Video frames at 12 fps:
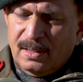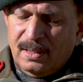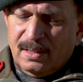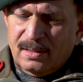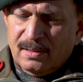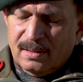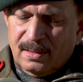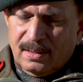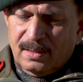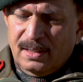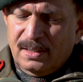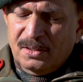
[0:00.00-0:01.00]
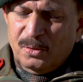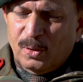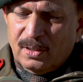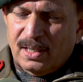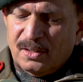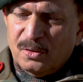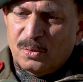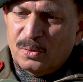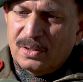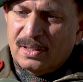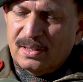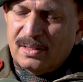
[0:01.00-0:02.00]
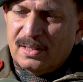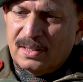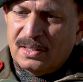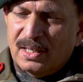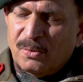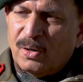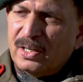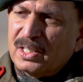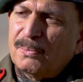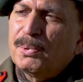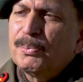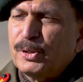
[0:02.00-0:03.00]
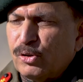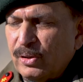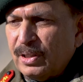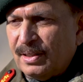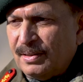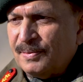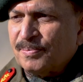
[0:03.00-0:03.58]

it is it is not that you know it is an advantage in perpetuity.